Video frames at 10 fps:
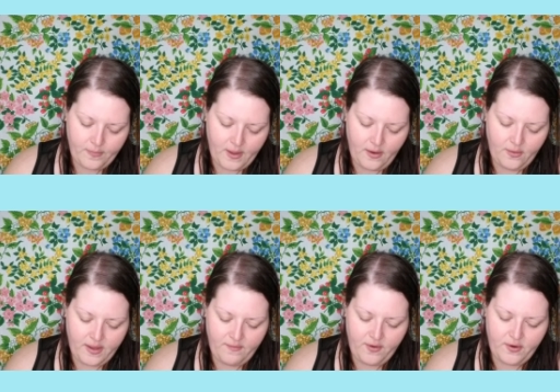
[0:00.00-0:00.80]
it'll
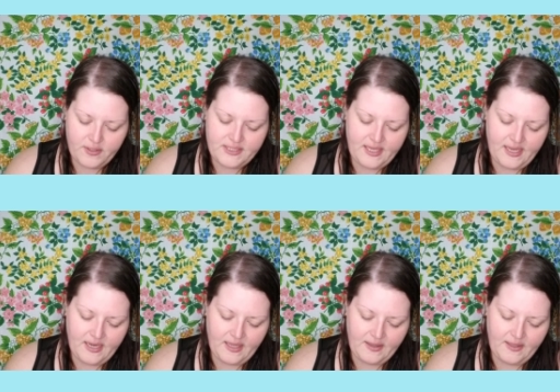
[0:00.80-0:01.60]
give your skin
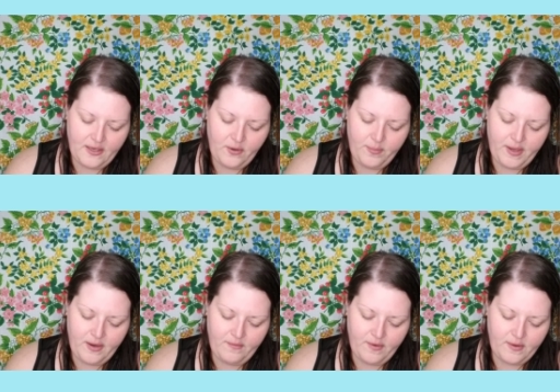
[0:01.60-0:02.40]
a little bit
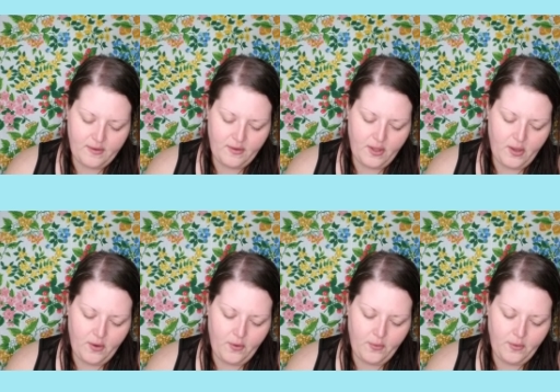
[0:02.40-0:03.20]
of a
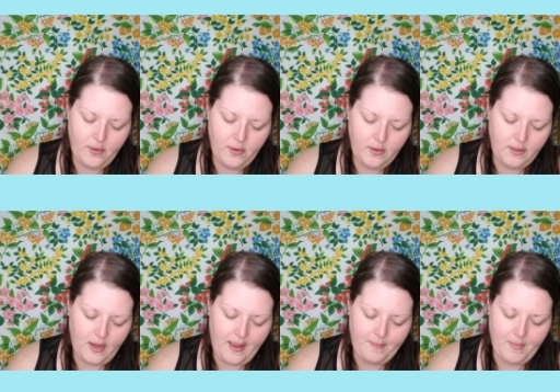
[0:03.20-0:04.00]
glow,
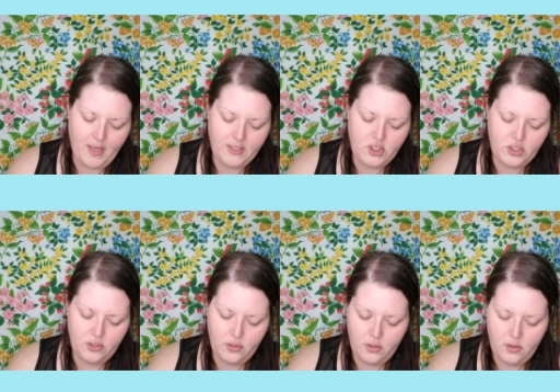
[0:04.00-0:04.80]
not much.
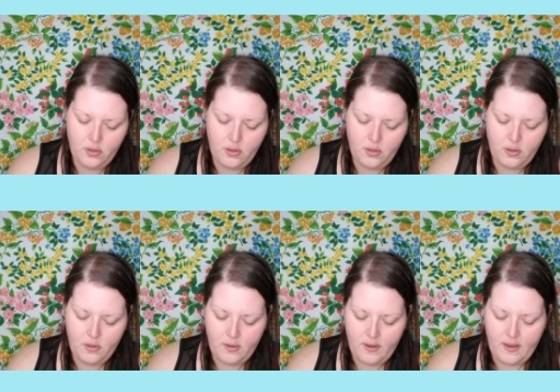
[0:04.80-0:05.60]

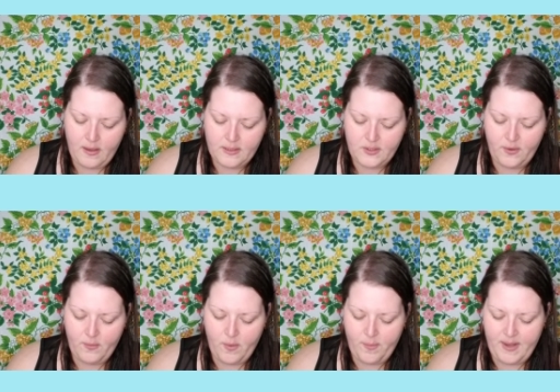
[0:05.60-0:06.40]
So it
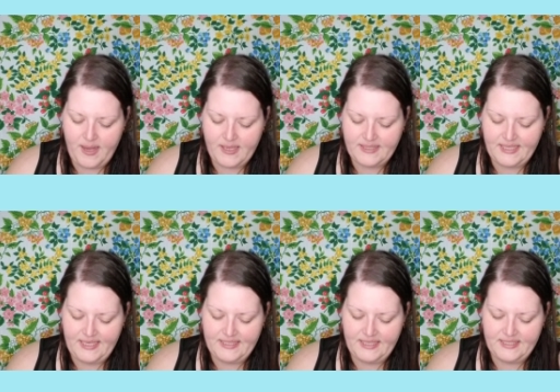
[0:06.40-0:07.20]
won't be as
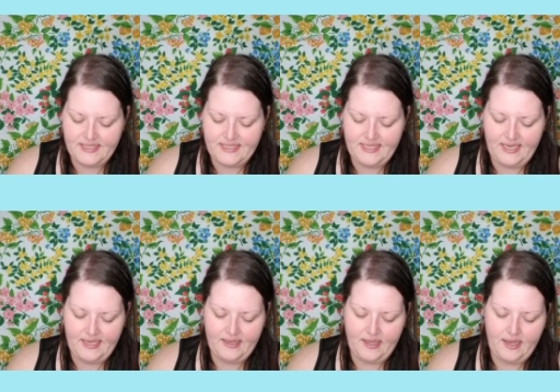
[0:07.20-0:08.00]
easy to
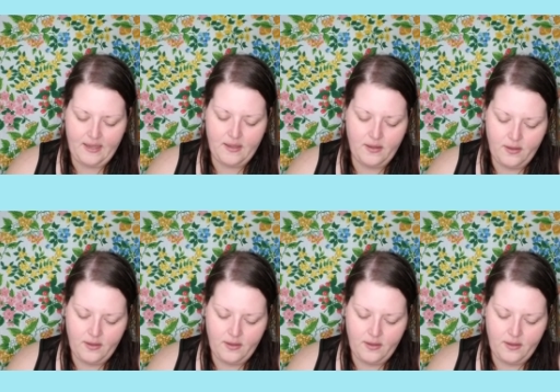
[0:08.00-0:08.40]
see like